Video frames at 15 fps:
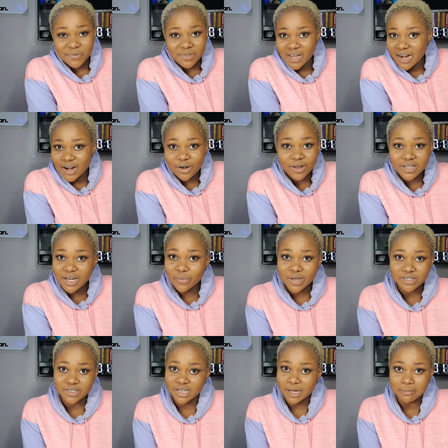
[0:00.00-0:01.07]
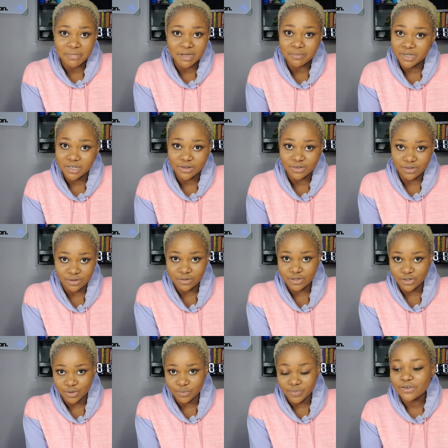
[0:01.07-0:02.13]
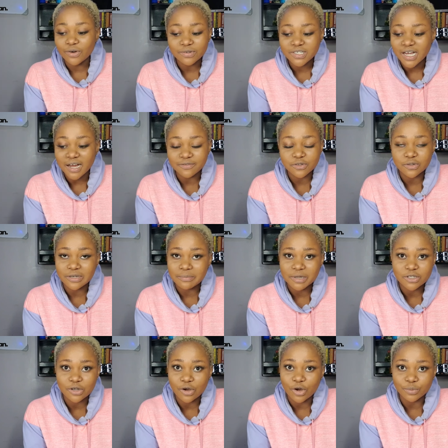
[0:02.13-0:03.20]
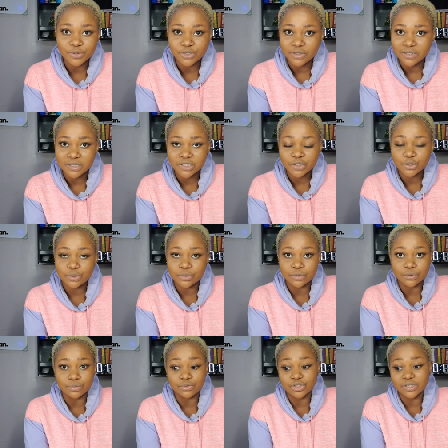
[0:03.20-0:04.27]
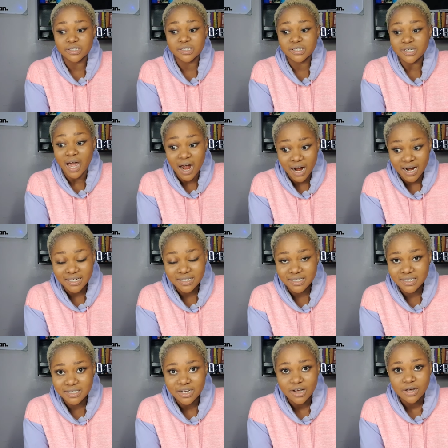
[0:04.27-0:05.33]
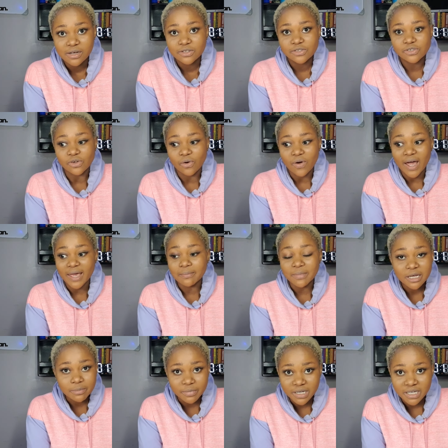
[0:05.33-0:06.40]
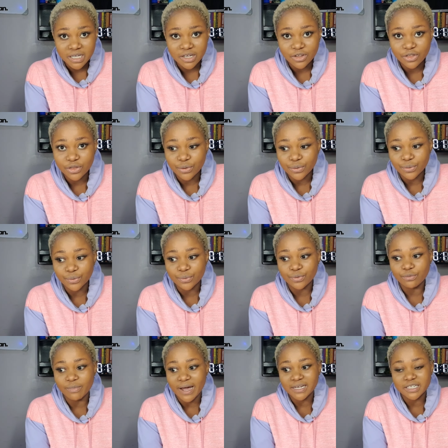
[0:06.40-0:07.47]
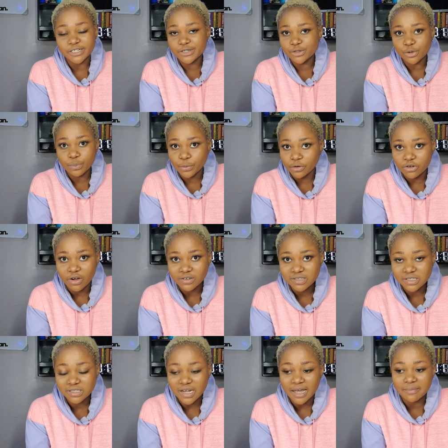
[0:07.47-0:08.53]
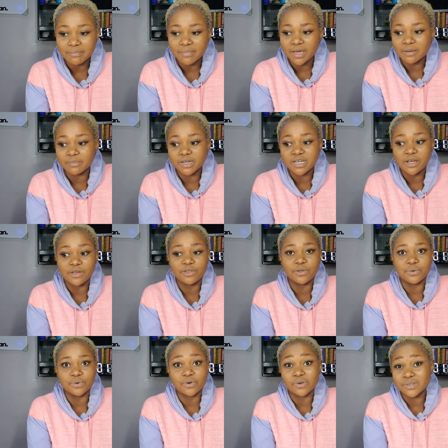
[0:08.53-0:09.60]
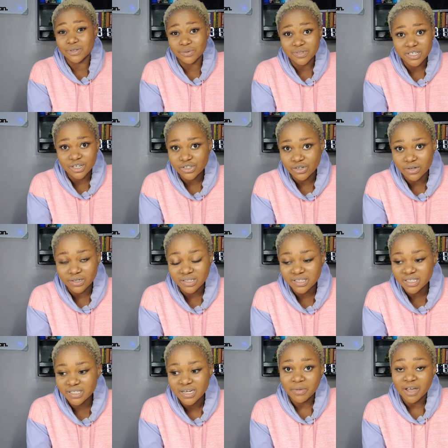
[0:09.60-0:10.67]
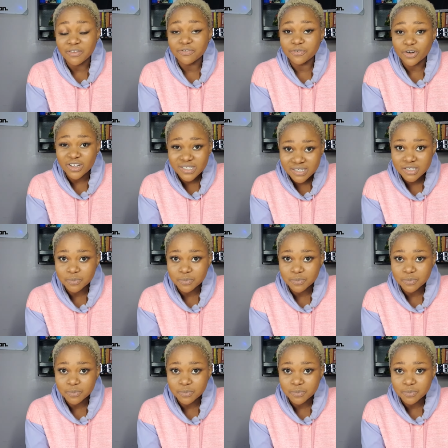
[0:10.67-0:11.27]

there are other ways you can make money on YouTube. You don't have to limit your options to just ads. So I make money through my digital products. I make money through consultations. My first